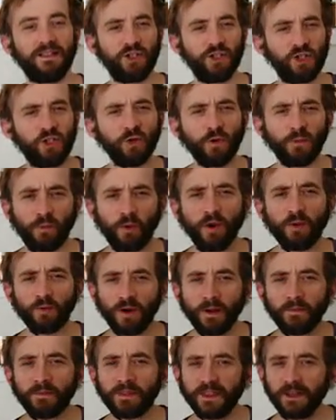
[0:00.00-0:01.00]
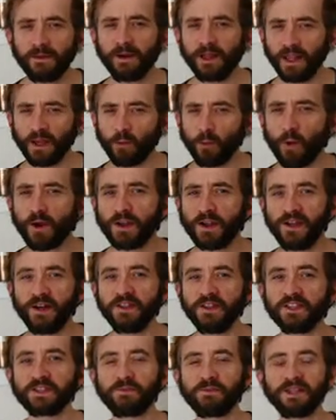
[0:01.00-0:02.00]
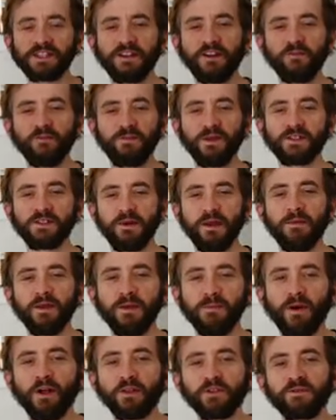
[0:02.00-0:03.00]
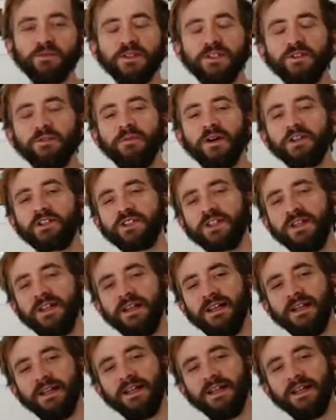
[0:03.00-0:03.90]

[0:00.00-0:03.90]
to a point where I'm thinking about like working on this myself because maybe it bothers me too much.